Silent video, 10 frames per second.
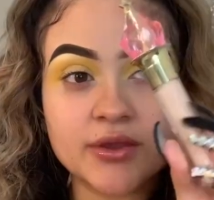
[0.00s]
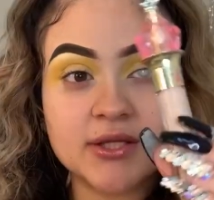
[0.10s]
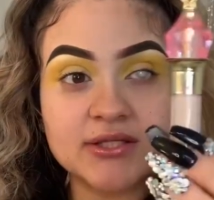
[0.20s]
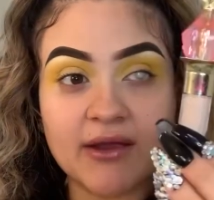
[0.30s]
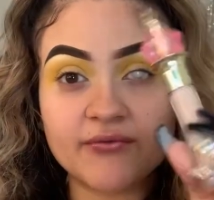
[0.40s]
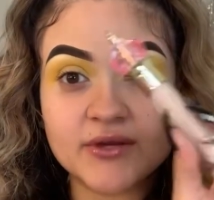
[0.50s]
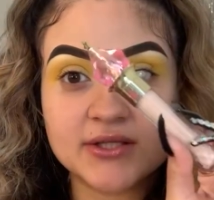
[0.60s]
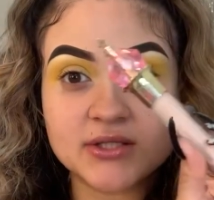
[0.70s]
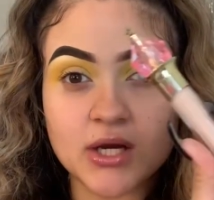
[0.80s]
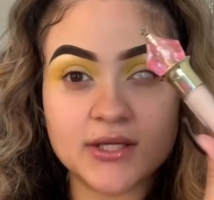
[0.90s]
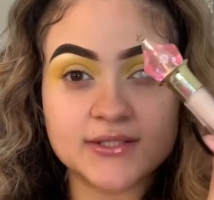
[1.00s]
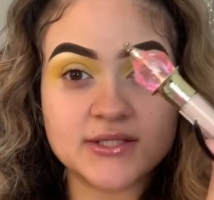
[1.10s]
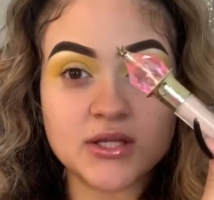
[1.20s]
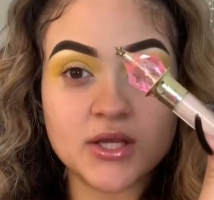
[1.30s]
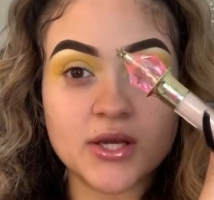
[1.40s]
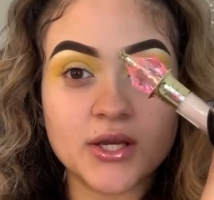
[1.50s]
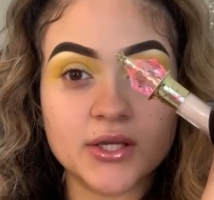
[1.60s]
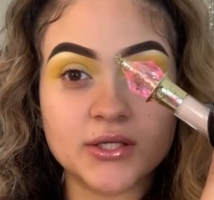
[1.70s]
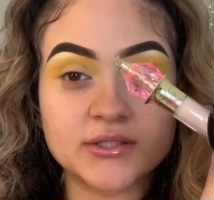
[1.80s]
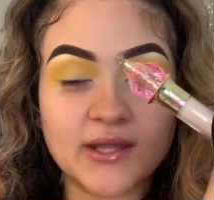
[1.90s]
The Jeffree Star Concealer
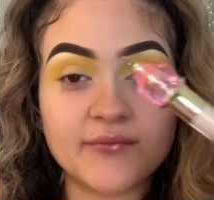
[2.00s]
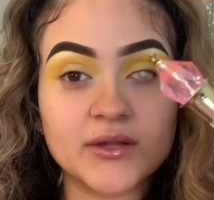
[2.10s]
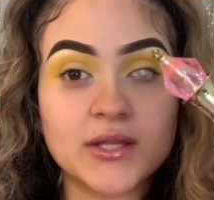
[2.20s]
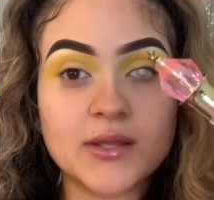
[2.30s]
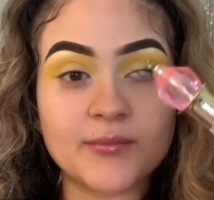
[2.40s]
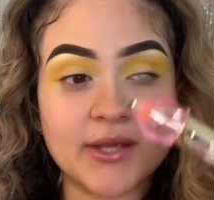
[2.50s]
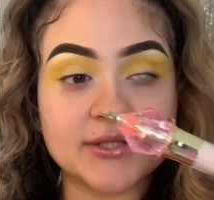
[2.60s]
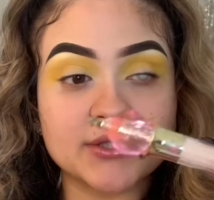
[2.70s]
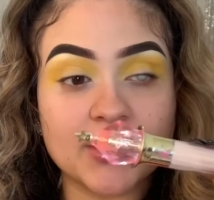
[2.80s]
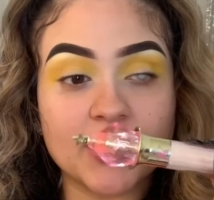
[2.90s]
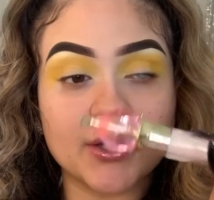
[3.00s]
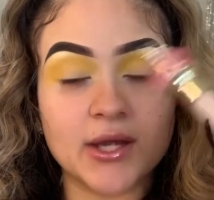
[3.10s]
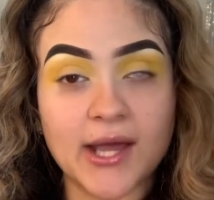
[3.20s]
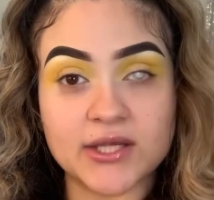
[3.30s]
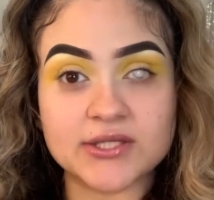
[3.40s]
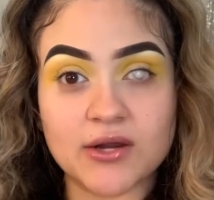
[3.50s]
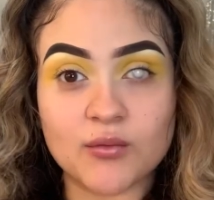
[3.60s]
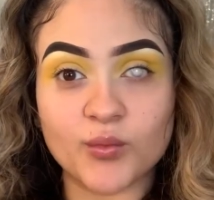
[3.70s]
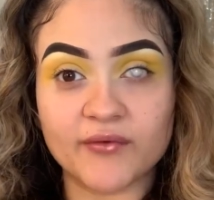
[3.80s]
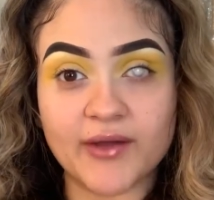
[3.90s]
definitely makes your eyeshadow
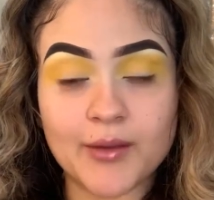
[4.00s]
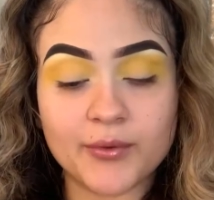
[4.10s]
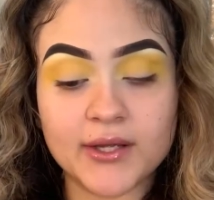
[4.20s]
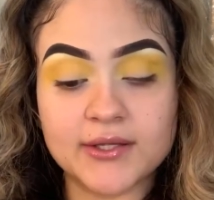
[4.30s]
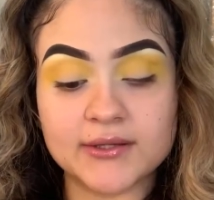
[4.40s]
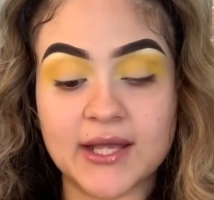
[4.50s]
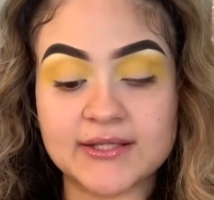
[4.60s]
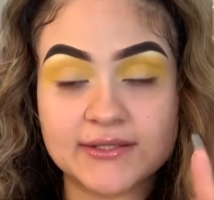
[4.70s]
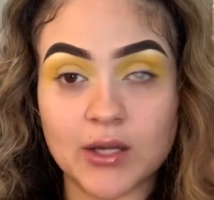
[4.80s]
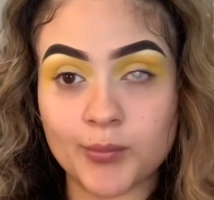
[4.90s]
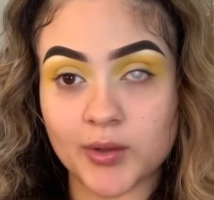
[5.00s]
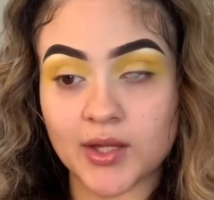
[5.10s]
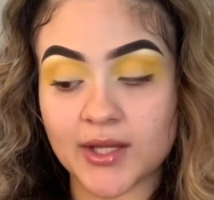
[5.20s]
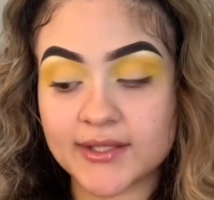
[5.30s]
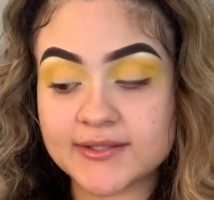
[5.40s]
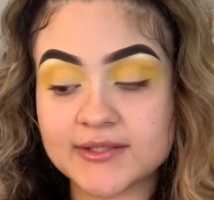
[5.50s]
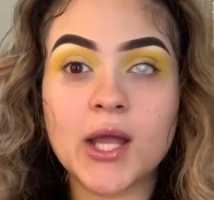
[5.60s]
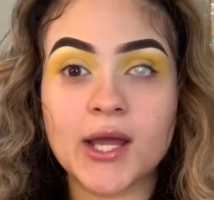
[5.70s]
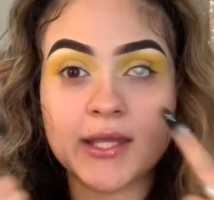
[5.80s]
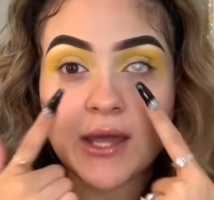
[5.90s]
more vibrant. That's a plus.
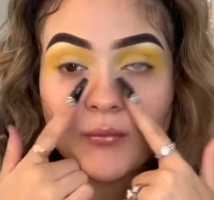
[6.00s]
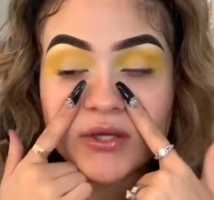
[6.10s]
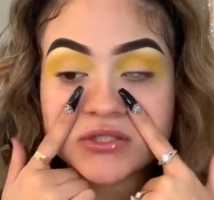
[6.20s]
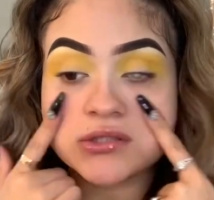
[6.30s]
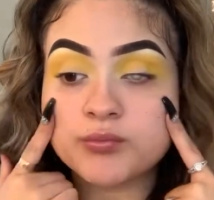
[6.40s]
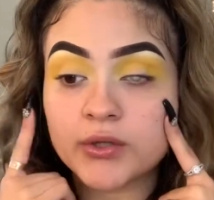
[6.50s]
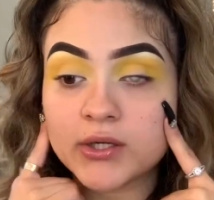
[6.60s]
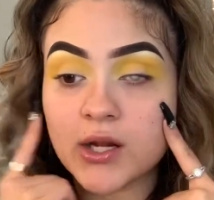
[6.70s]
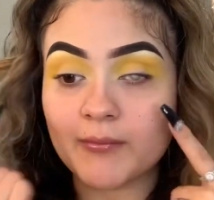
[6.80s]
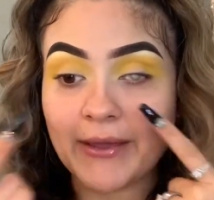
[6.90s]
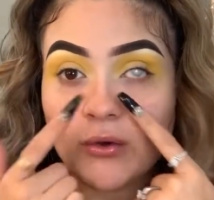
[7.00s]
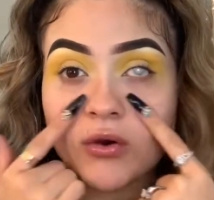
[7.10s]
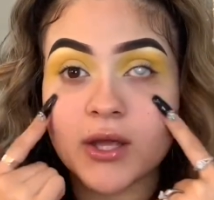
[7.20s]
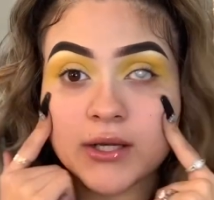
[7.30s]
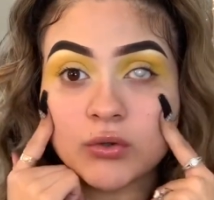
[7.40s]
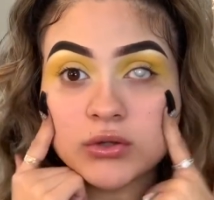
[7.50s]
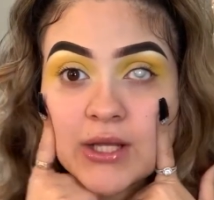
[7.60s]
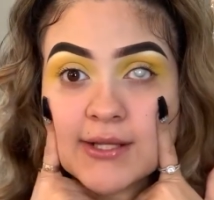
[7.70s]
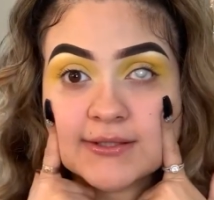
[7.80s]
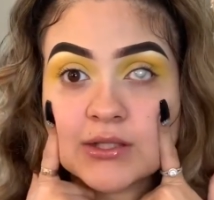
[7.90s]
I can't wait to put it on my
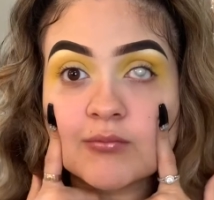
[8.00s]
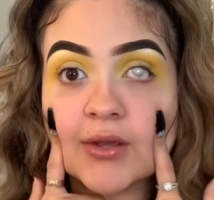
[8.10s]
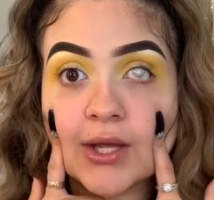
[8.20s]
ojerotas que me